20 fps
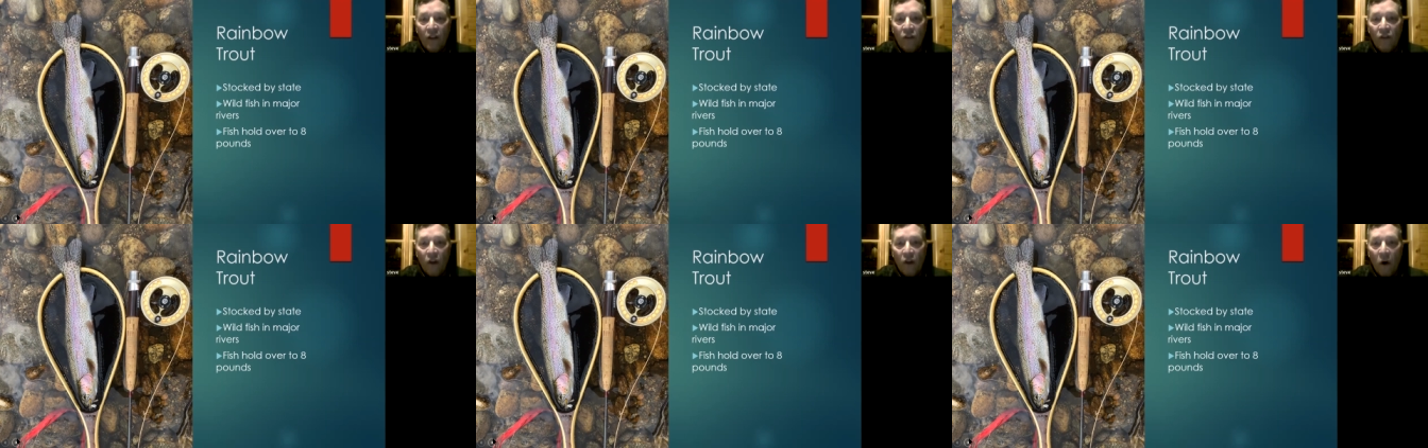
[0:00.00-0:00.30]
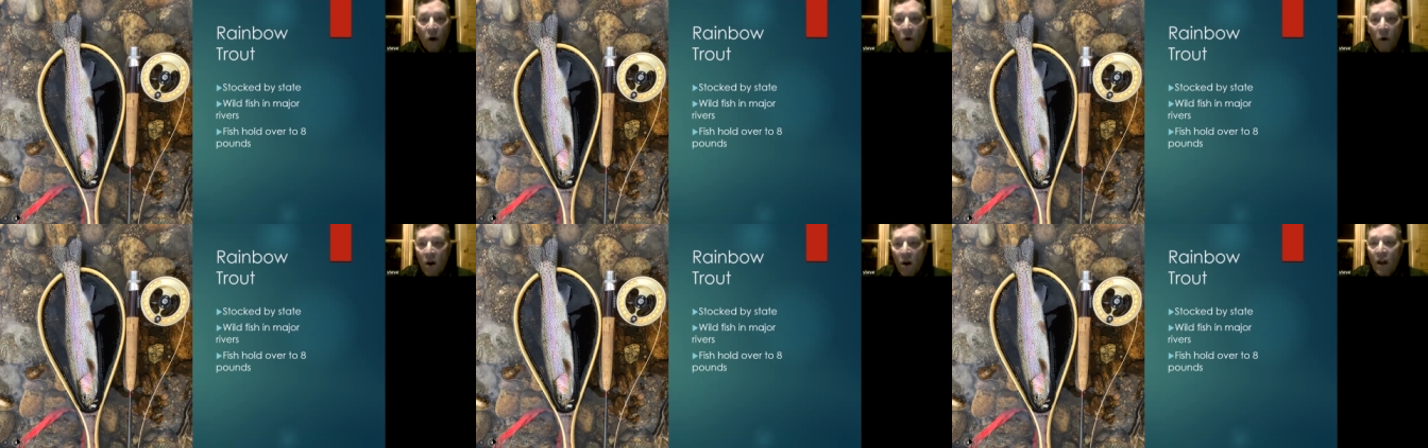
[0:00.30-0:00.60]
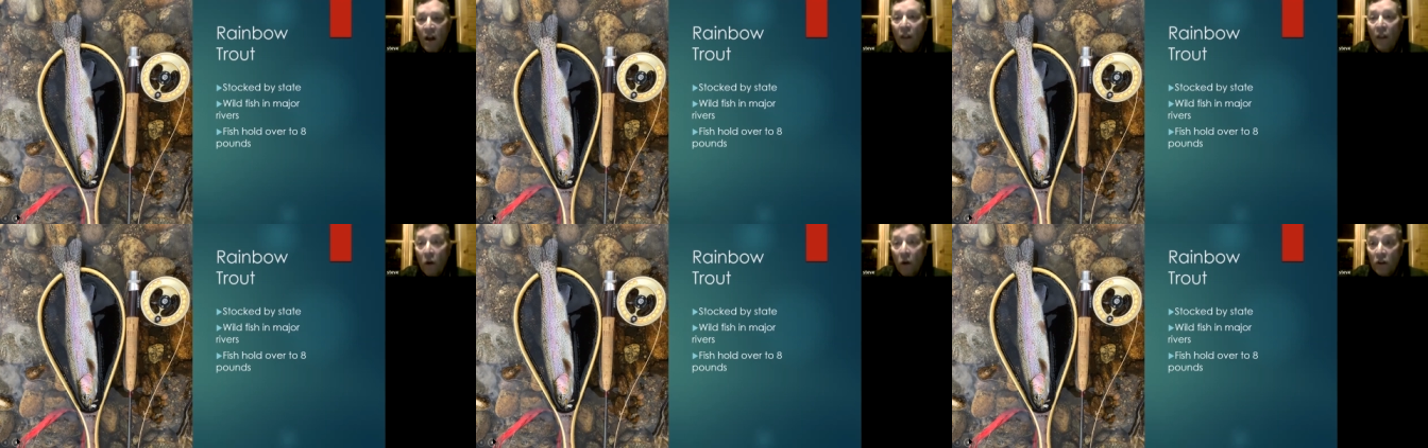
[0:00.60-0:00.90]
So
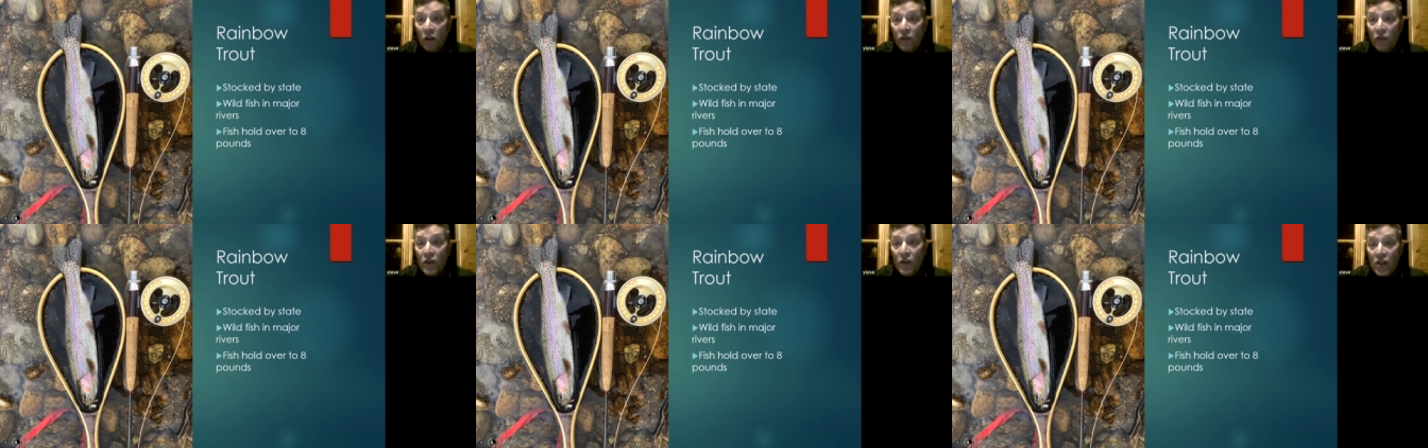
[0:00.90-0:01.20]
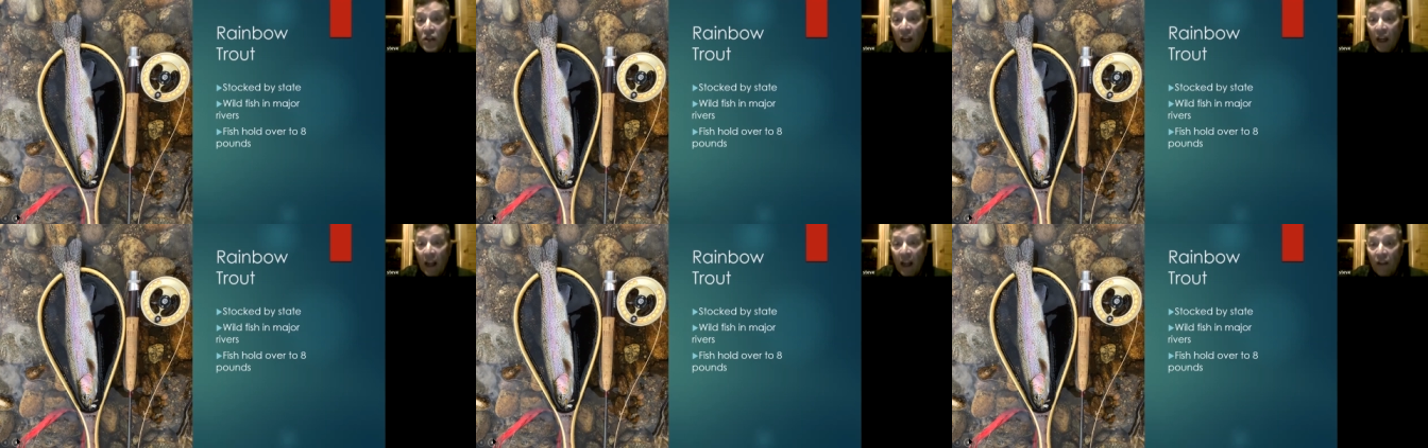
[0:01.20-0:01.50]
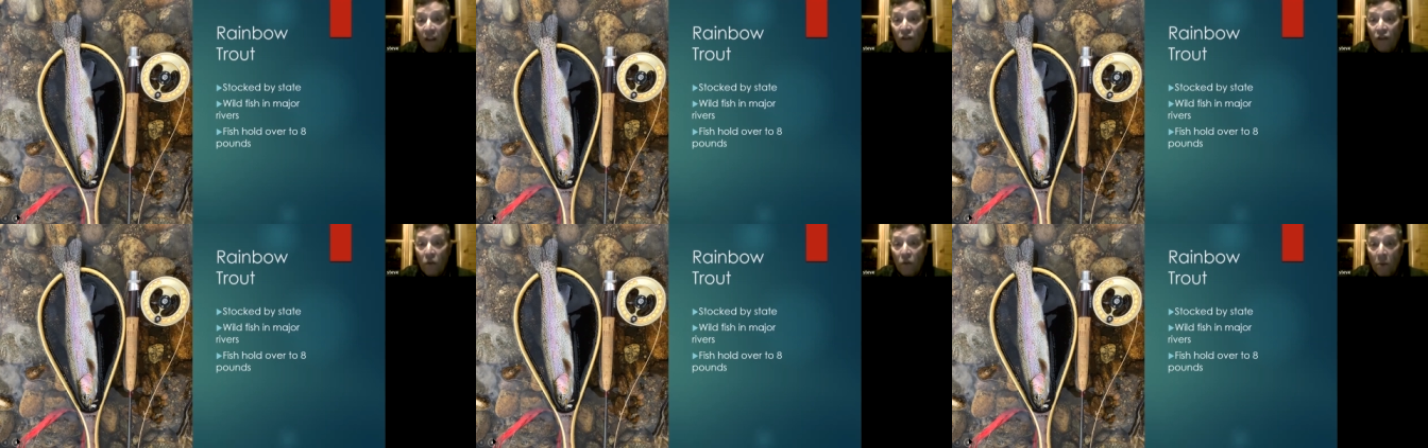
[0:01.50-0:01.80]
those fish can get
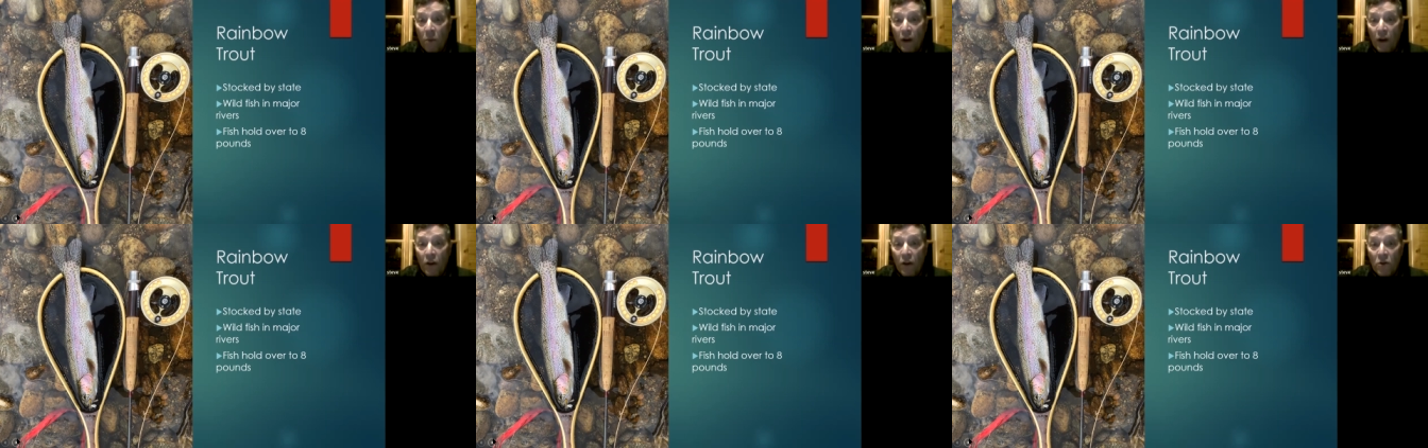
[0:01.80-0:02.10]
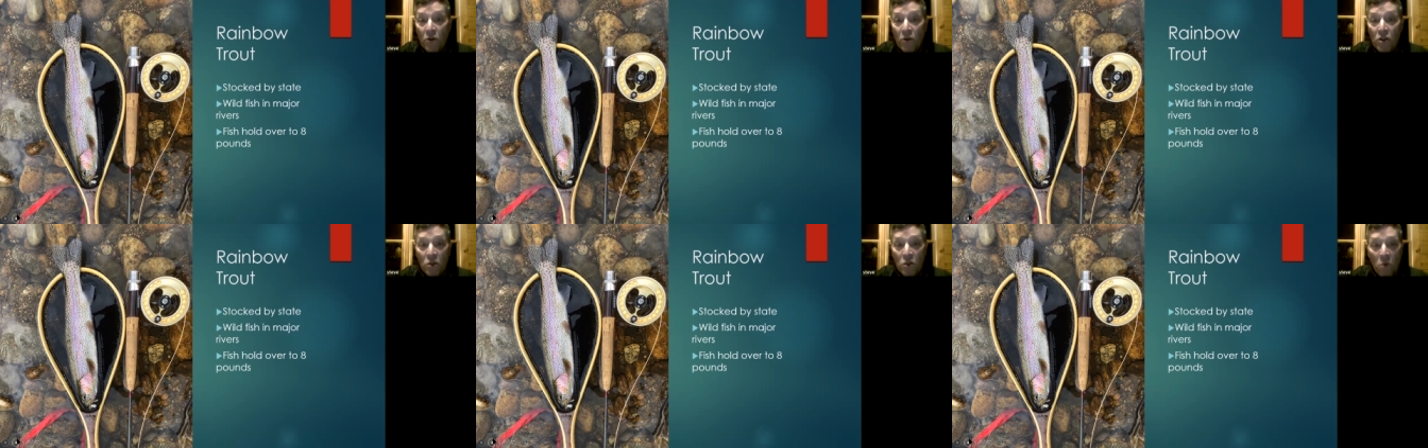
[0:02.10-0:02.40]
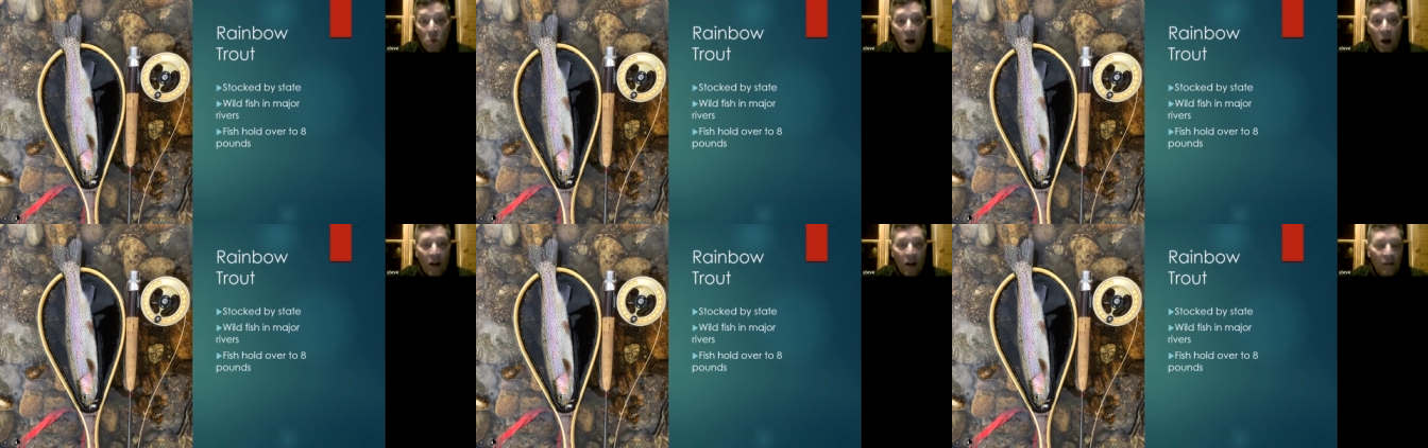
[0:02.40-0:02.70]
super huge as
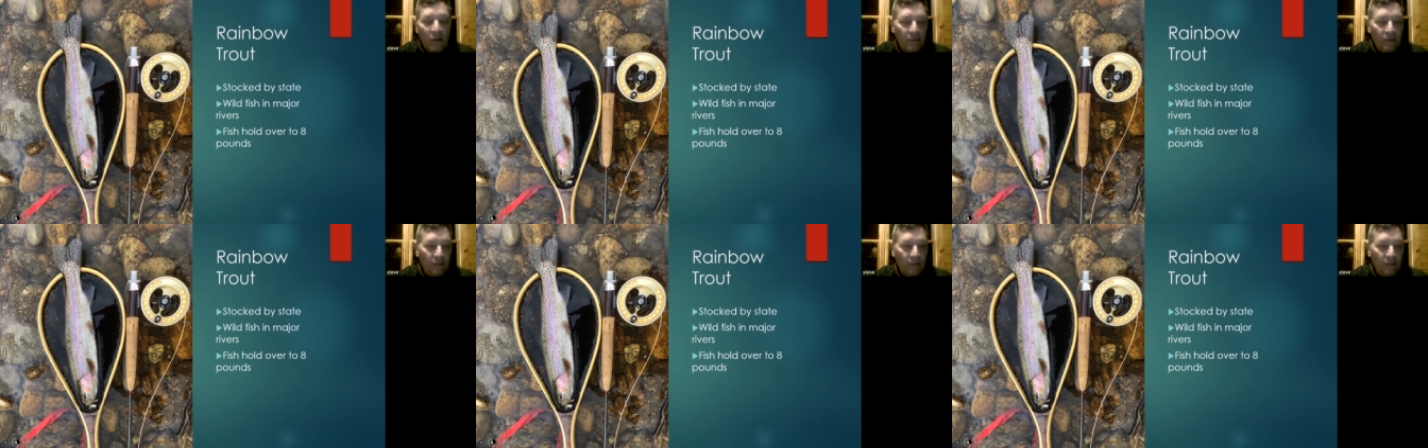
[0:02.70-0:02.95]
well.